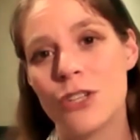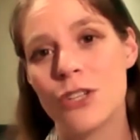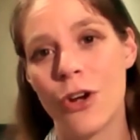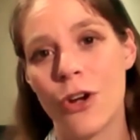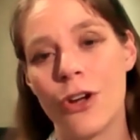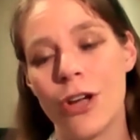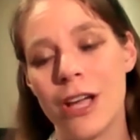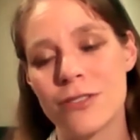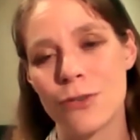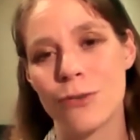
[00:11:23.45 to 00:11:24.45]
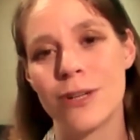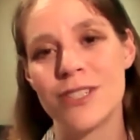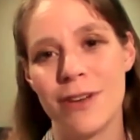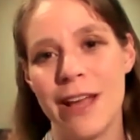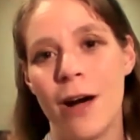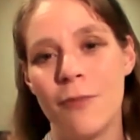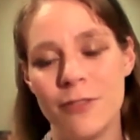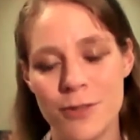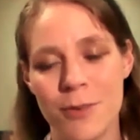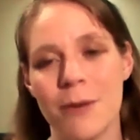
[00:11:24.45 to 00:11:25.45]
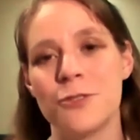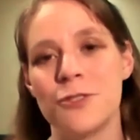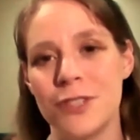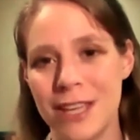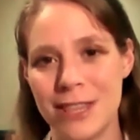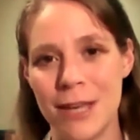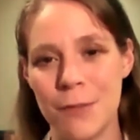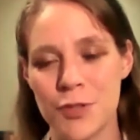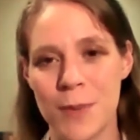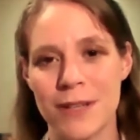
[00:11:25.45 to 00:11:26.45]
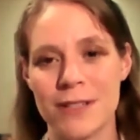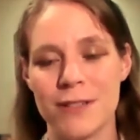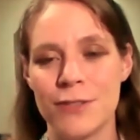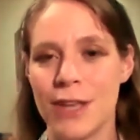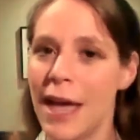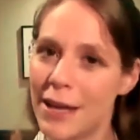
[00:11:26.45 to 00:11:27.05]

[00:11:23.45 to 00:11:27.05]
So it's always really helpful to be able to get their perspectives